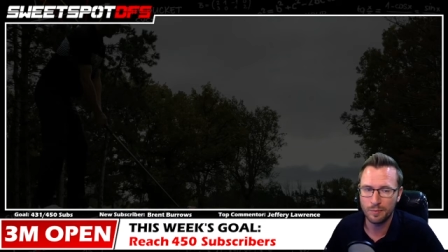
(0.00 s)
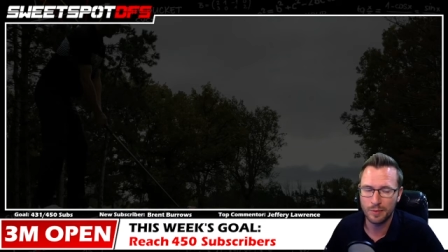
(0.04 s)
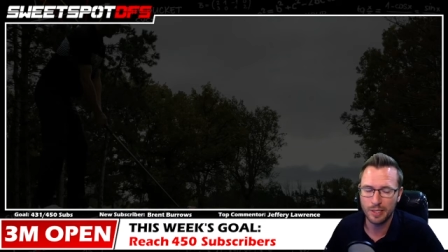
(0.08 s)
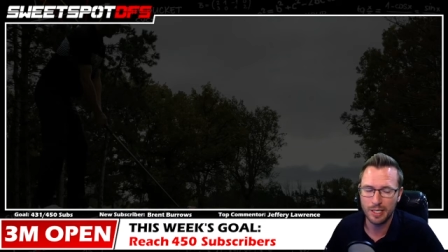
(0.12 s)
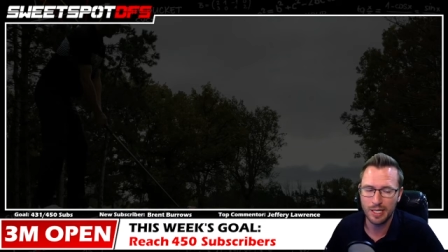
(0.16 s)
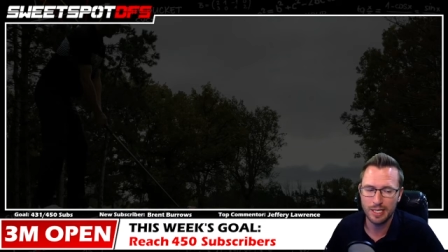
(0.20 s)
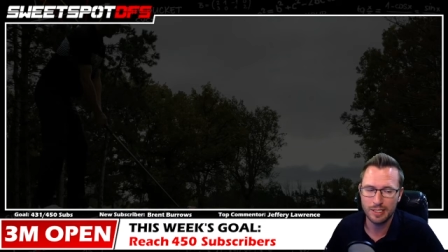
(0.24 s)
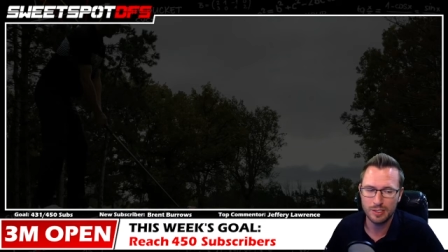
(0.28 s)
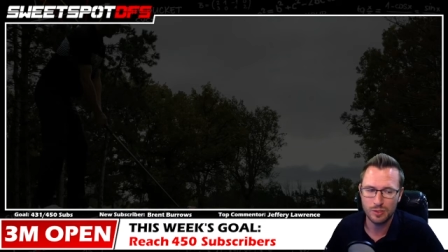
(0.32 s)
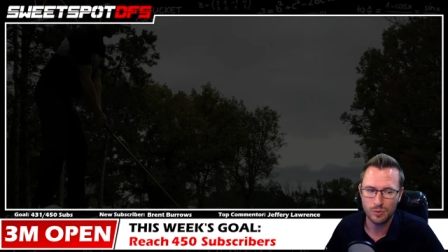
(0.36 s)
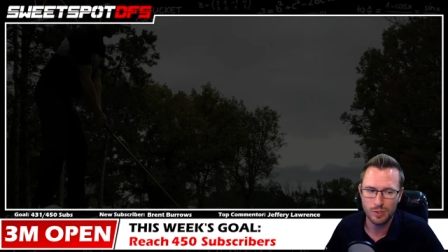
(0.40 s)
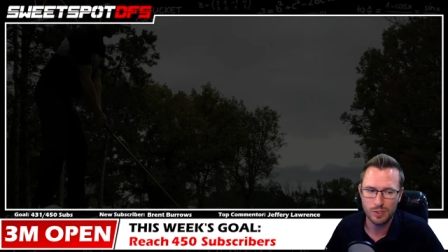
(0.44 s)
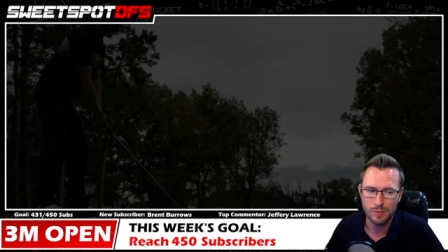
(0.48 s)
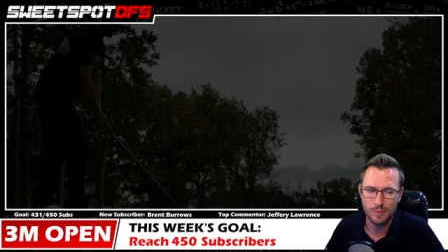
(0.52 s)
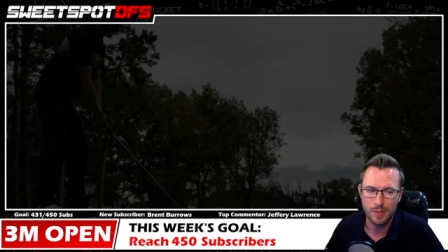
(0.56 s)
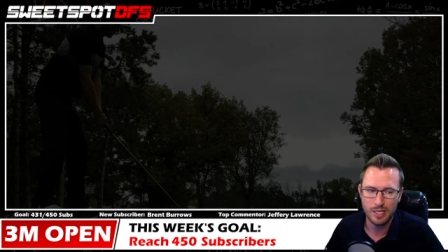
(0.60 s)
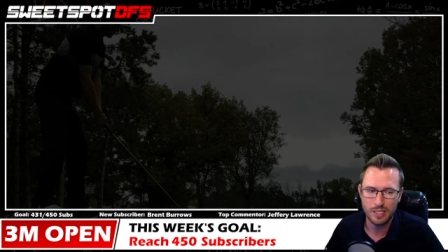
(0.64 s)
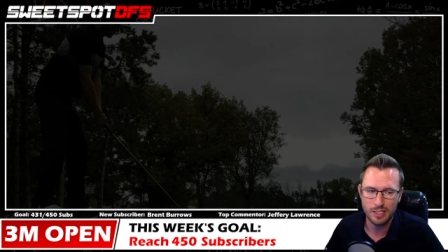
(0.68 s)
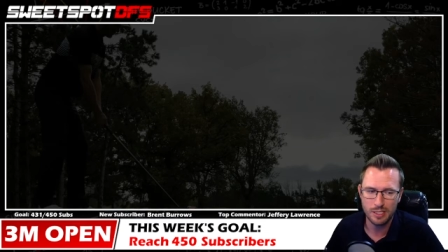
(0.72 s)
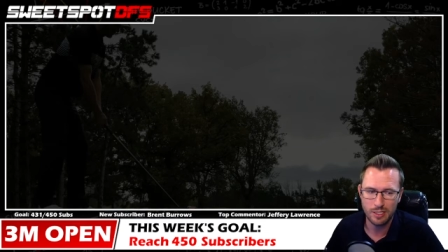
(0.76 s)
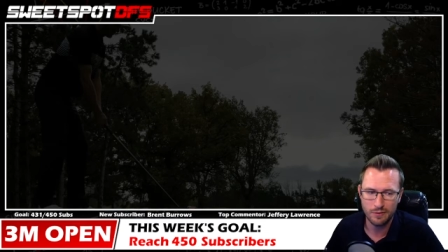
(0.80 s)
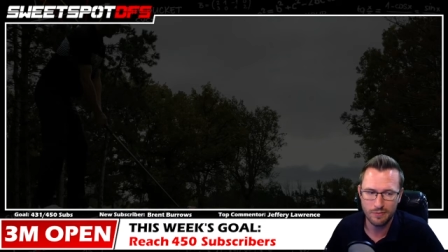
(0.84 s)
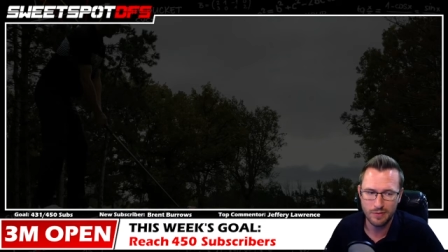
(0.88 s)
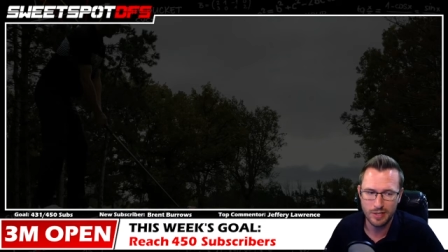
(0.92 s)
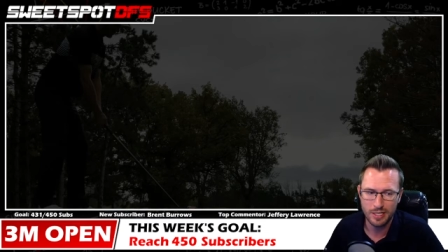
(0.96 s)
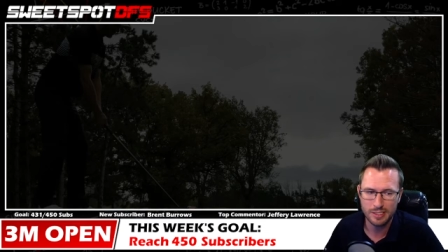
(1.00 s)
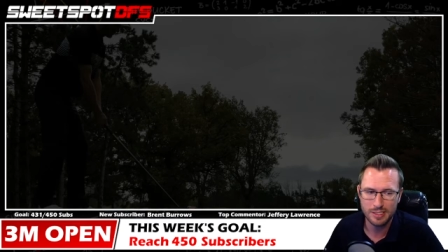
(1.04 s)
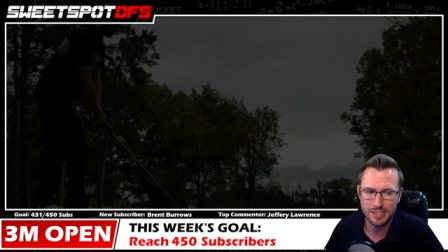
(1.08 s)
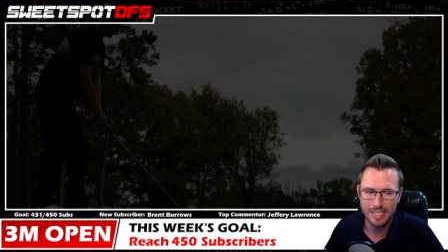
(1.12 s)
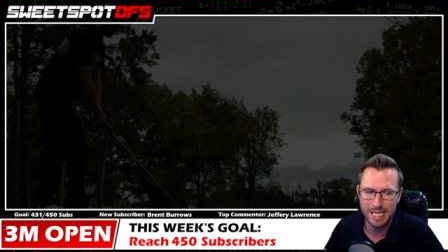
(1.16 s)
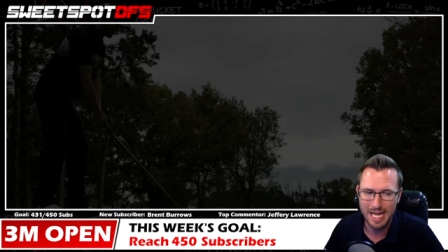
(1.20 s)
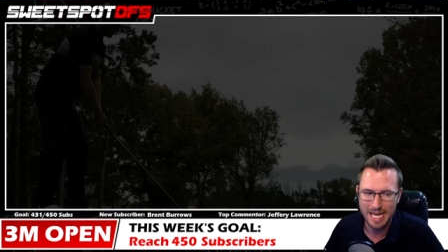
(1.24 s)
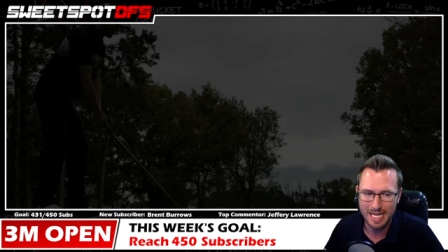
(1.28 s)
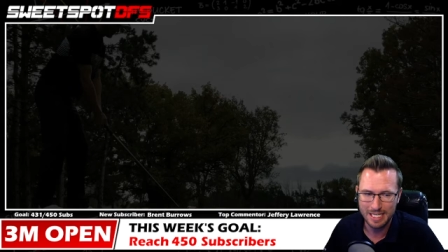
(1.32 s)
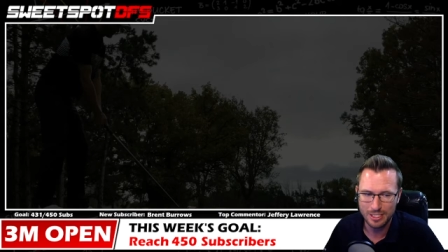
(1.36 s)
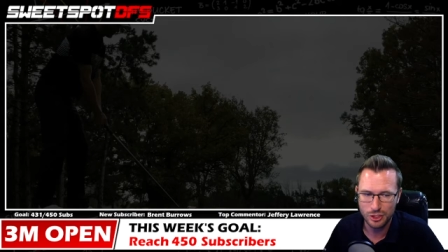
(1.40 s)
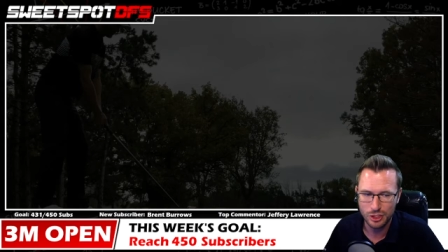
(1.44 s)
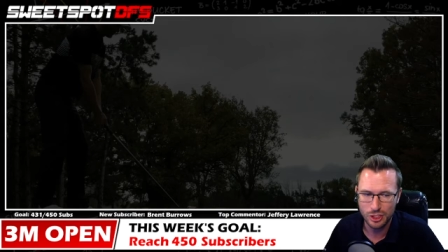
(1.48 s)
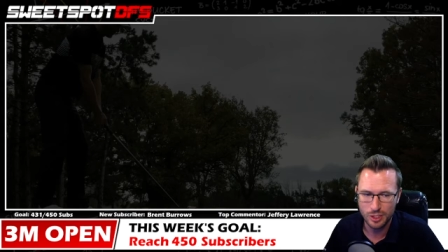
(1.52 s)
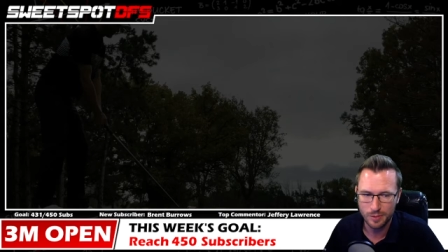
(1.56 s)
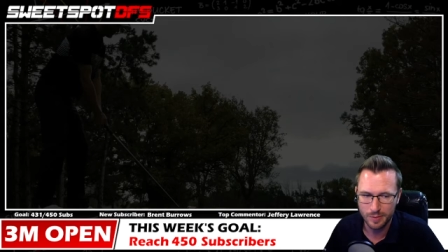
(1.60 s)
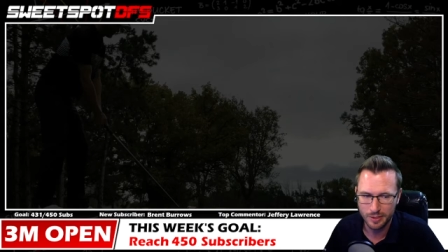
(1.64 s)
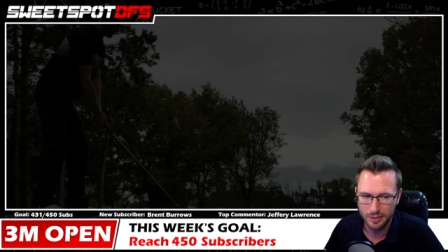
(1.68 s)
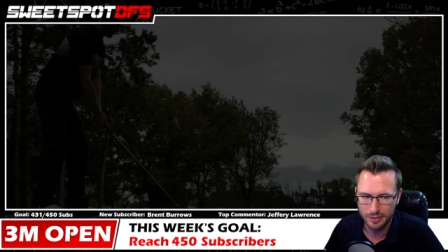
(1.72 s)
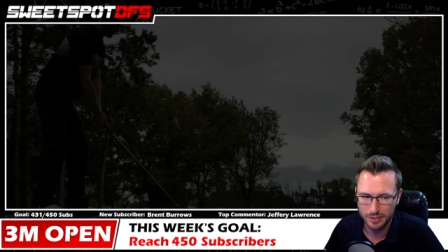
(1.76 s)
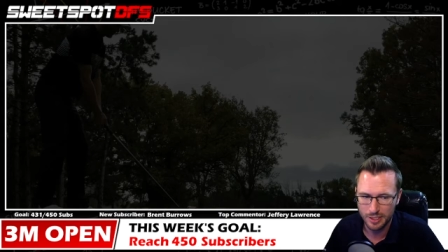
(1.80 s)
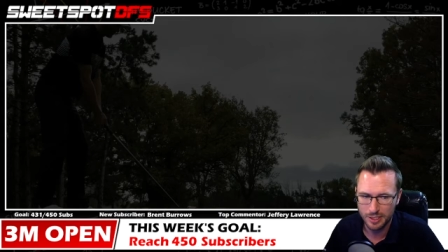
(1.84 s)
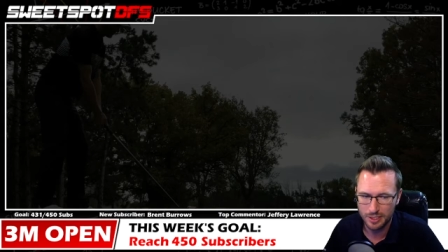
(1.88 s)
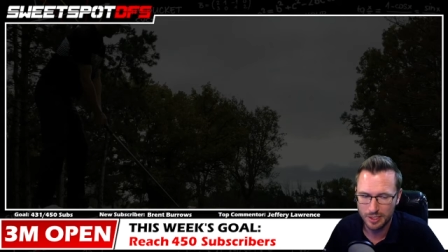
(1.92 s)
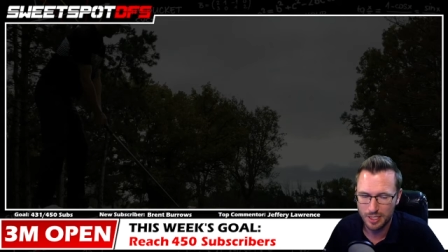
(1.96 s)
at sweetspotdfs at
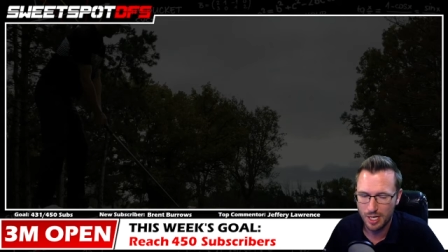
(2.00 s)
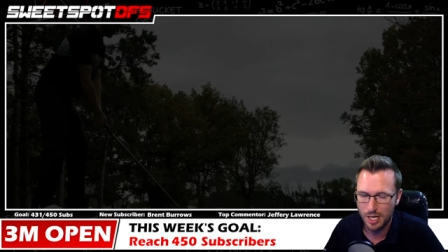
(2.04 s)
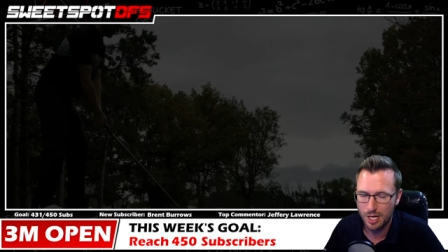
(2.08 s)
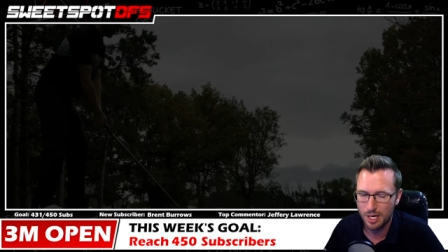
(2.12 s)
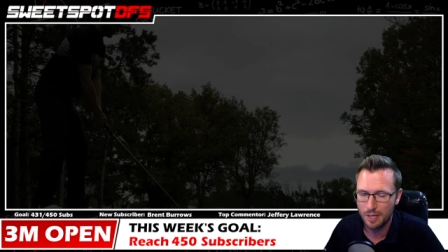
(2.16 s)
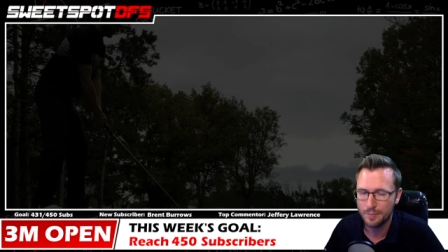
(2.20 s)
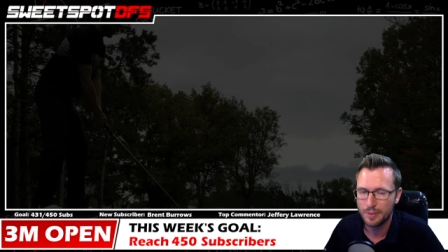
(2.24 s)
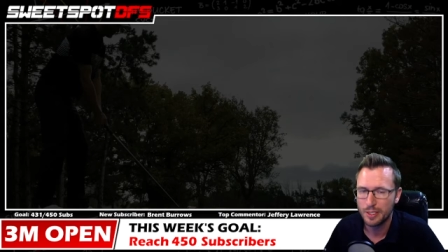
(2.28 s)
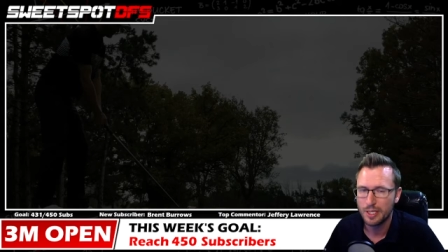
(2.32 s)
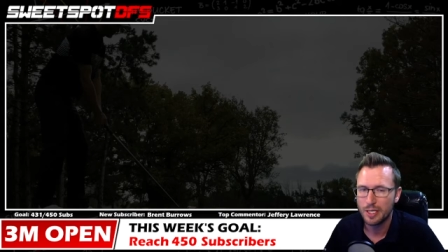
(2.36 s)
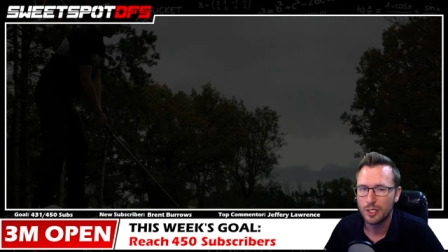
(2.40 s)
gmail.com